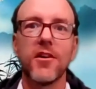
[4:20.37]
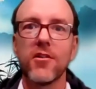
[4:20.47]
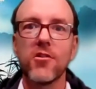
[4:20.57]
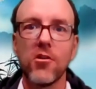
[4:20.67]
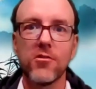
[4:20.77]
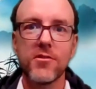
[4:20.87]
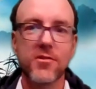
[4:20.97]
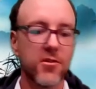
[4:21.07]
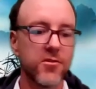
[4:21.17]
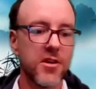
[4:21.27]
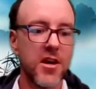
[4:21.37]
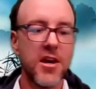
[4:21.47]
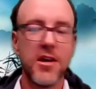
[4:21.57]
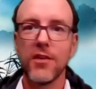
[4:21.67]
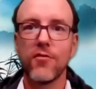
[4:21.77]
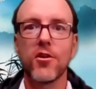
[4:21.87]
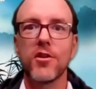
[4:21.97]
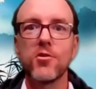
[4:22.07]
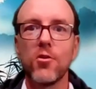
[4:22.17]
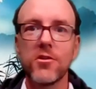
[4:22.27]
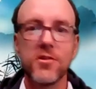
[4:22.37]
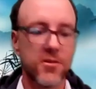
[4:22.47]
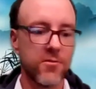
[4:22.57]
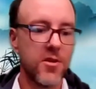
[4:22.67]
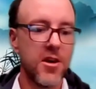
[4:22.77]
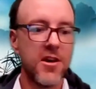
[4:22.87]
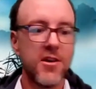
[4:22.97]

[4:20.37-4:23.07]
a consult, you've got to talk to them,